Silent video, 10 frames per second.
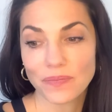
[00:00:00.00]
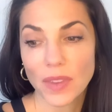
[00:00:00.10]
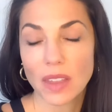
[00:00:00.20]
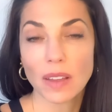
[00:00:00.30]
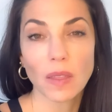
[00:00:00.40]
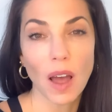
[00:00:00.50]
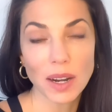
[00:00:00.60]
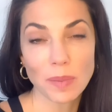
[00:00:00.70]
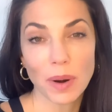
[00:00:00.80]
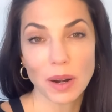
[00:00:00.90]
the
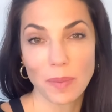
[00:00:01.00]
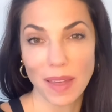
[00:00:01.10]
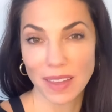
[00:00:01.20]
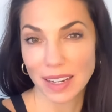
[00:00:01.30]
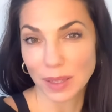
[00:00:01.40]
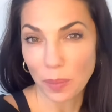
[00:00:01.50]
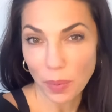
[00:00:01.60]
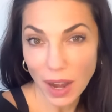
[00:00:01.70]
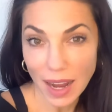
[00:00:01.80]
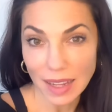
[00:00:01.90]
Lotte Berk method as a
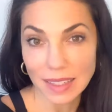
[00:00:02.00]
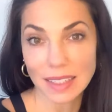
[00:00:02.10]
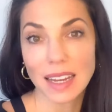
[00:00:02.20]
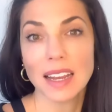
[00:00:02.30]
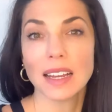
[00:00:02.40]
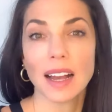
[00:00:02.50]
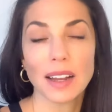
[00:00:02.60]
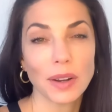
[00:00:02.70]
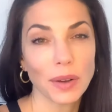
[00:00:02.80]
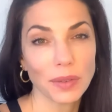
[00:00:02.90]
brand
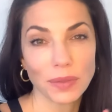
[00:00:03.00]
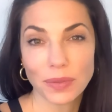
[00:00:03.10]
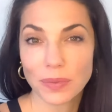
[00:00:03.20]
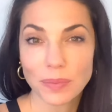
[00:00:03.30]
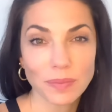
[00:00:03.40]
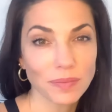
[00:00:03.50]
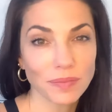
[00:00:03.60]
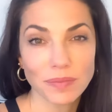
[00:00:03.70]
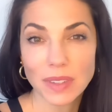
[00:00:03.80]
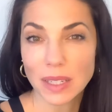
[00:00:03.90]
kind of
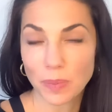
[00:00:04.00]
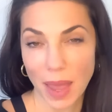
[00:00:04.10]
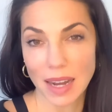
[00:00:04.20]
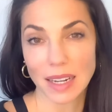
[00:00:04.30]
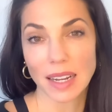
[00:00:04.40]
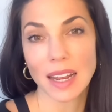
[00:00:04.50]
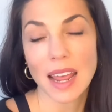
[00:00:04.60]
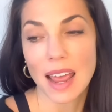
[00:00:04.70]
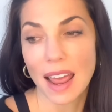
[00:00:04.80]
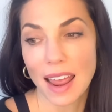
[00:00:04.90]
disbanded,
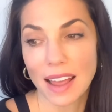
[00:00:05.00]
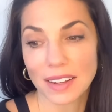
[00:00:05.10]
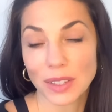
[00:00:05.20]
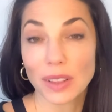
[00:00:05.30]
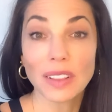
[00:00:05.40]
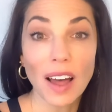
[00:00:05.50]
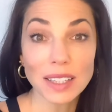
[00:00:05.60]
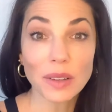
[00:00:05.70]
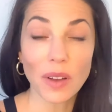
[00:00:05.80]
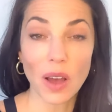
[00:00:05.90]
and lots
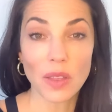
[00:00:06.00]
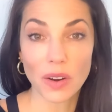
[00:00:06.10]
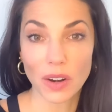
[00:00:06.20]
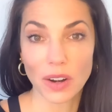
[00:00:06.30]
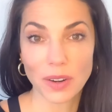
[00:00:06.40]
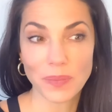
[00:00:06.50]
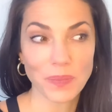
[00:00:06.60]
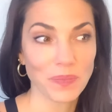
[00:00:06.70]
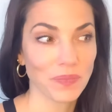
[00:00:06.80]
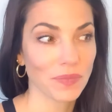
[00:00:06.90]
of other
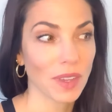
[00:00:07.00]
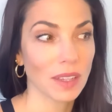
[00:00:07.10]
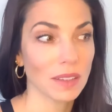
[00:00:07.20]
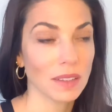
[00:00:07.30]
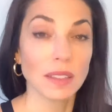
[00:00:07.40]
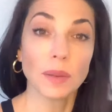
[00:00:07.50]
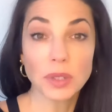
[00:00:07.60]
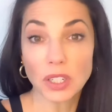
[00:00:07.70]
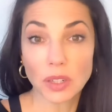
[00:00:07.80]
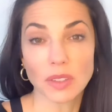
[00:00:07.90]

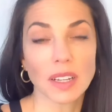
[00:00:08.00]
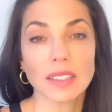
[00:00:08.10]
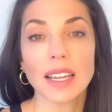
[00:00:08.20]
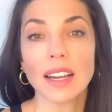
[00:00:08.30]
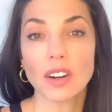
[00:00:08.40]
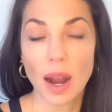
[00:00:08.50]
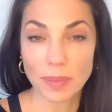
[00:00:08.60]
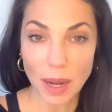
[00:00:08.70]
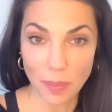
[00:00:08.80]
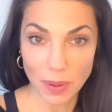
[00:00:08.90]
substitutes, I'll say, cropped
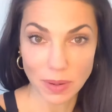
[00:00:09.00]
up